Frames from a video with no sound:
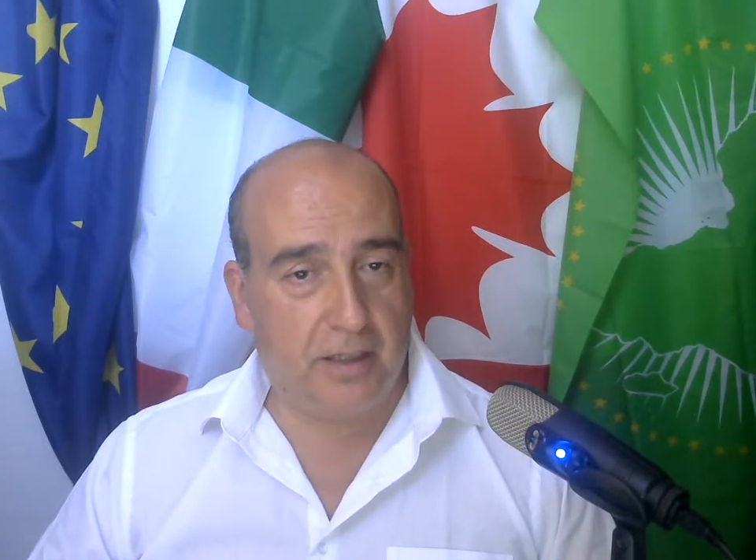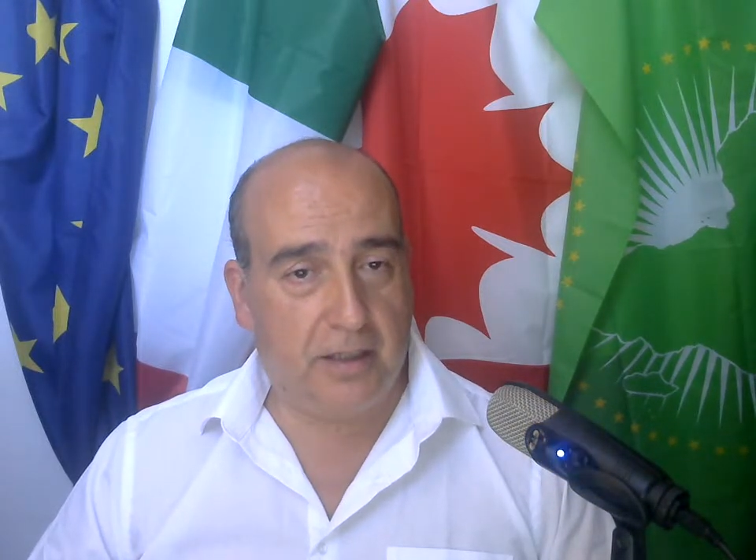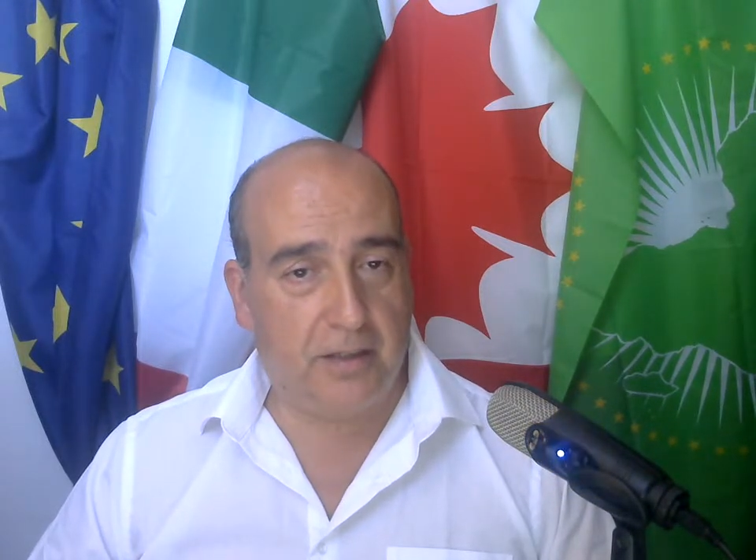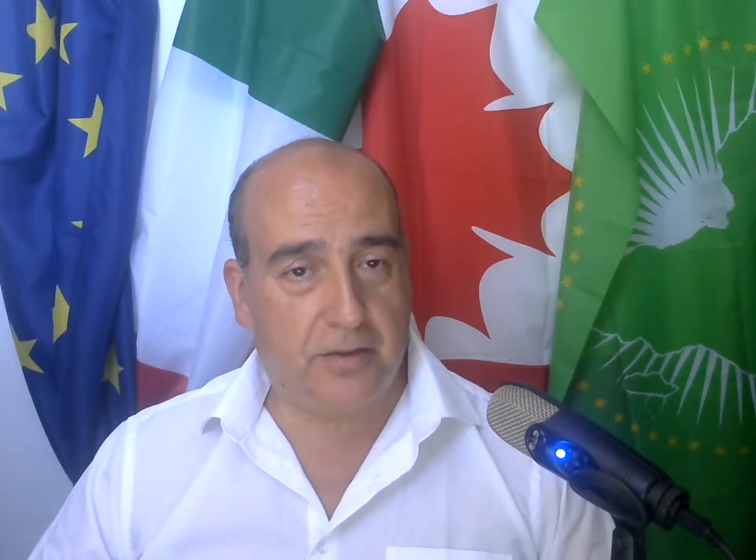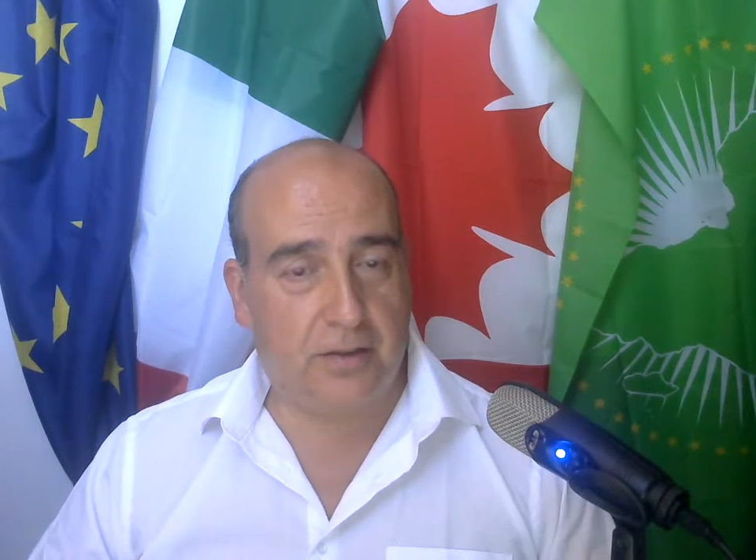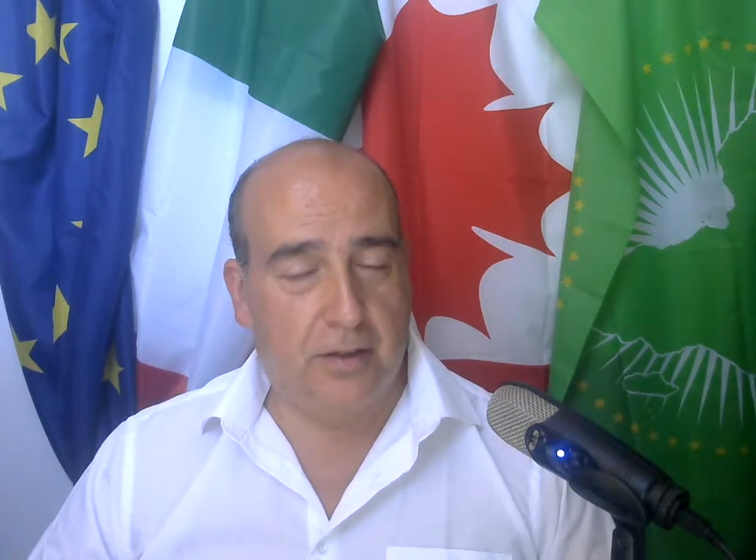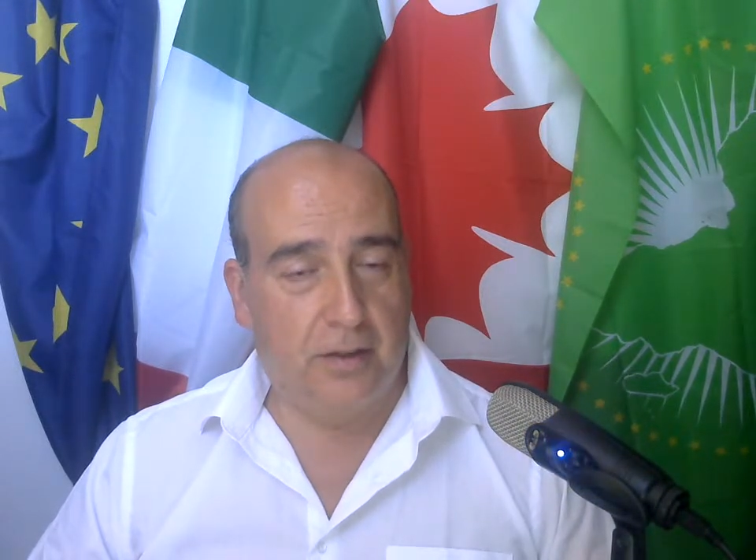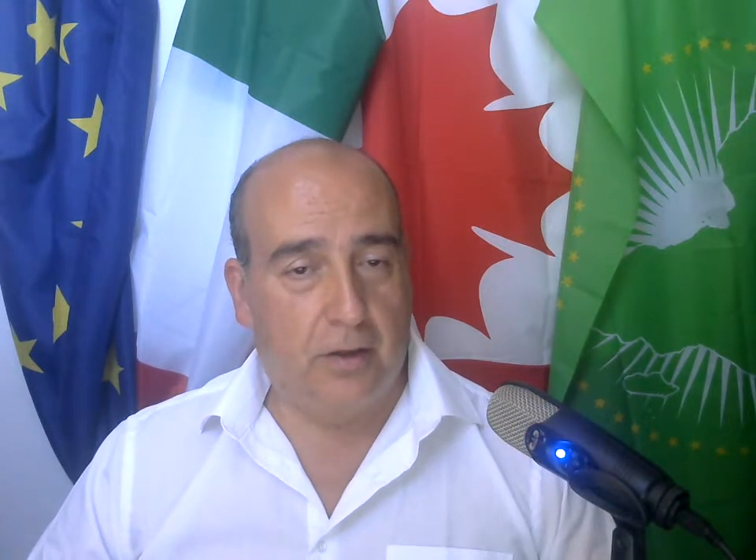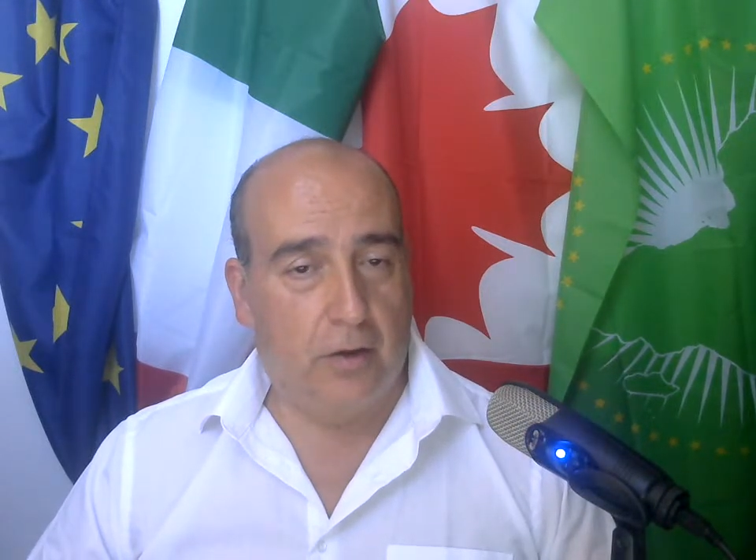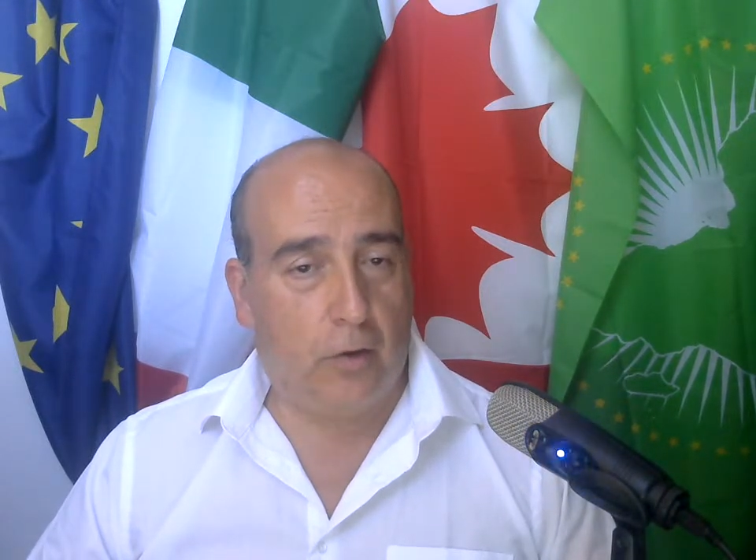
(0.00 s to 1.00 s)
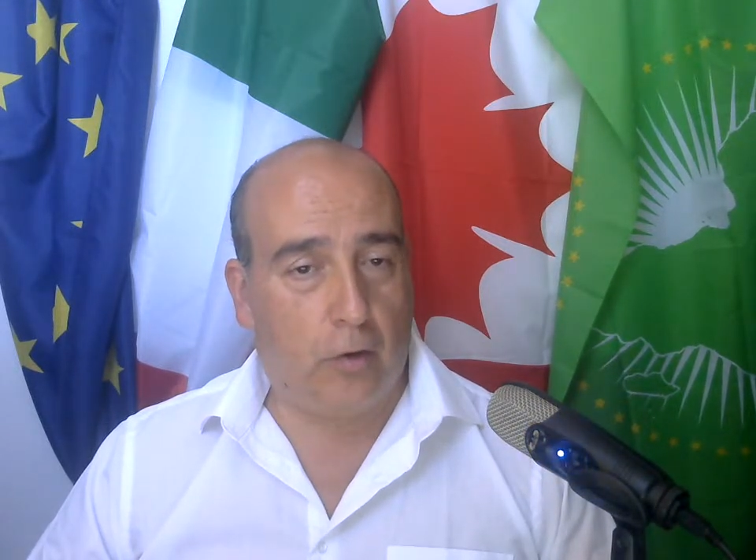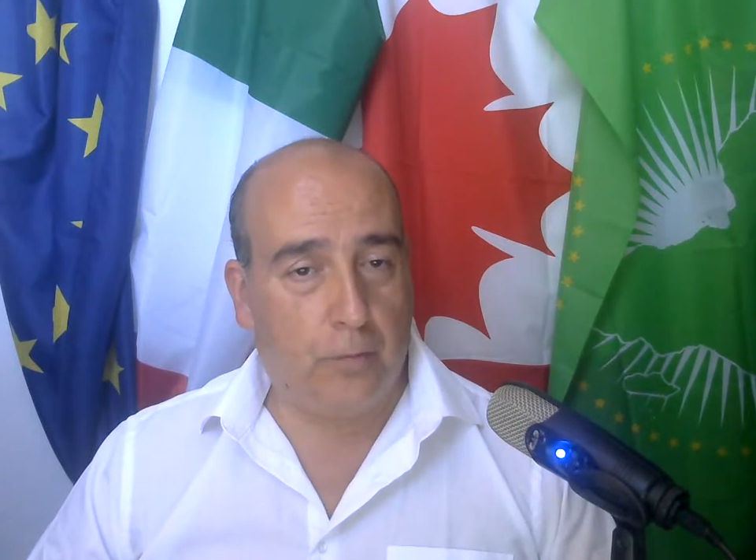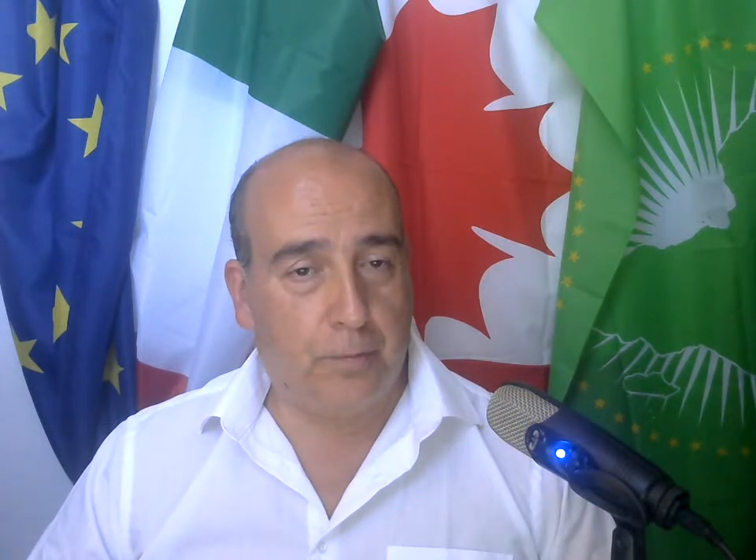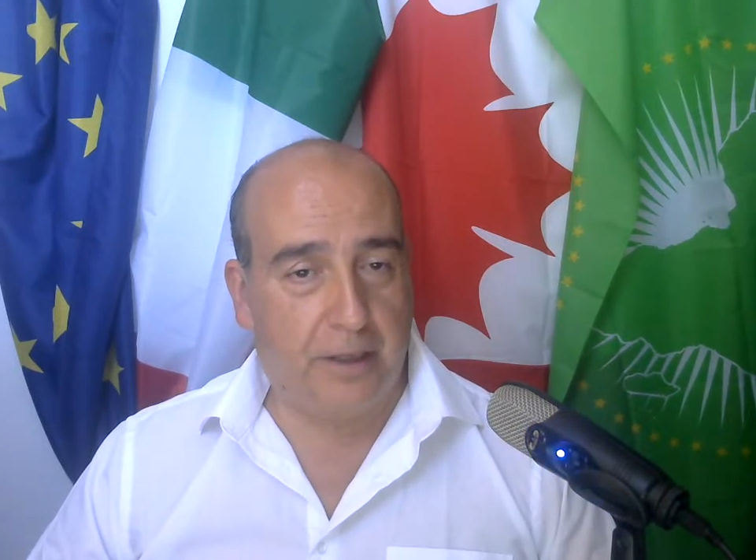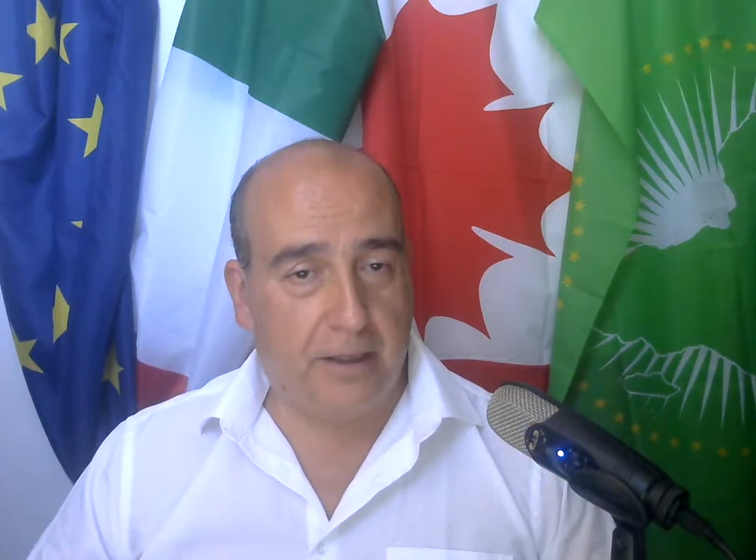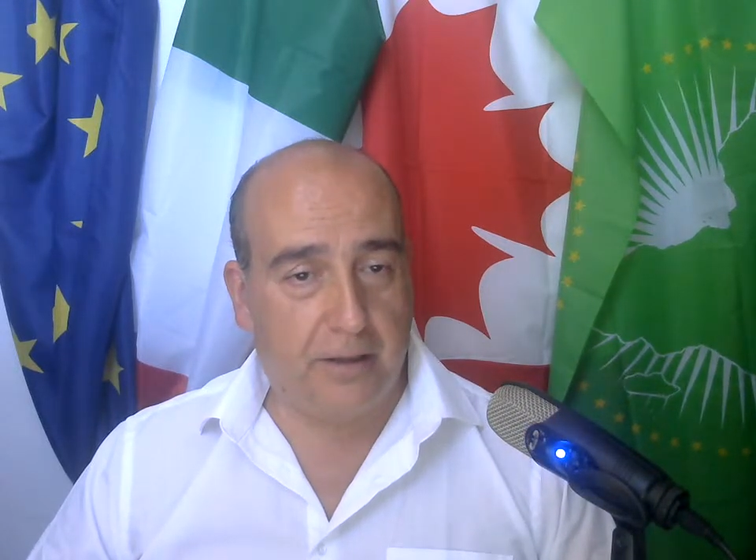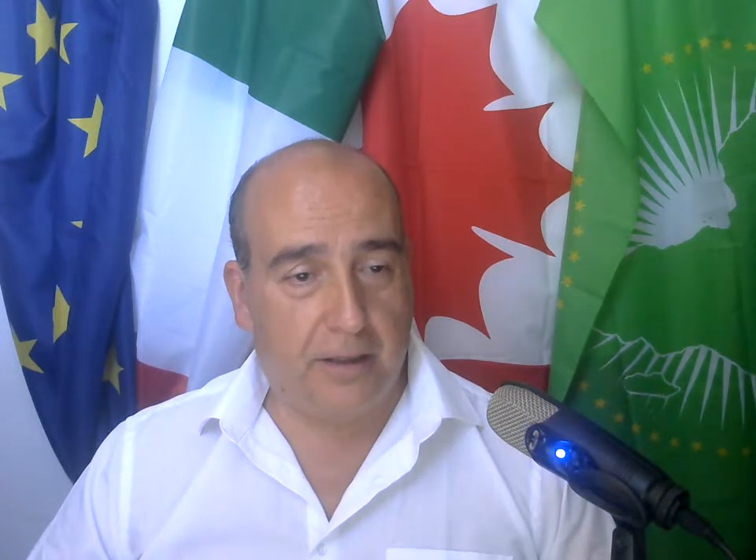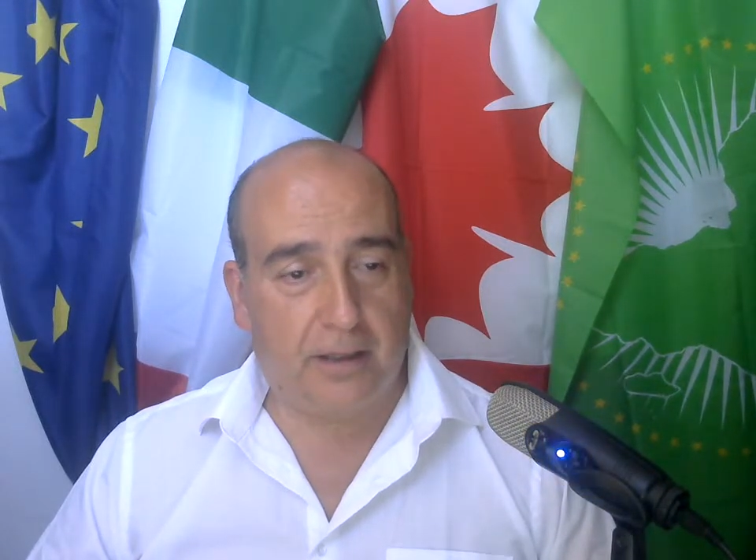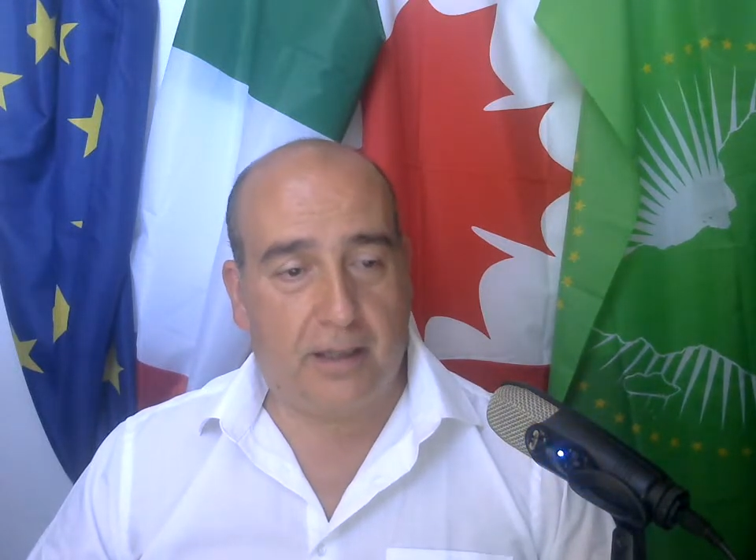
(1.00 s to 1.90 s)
is open,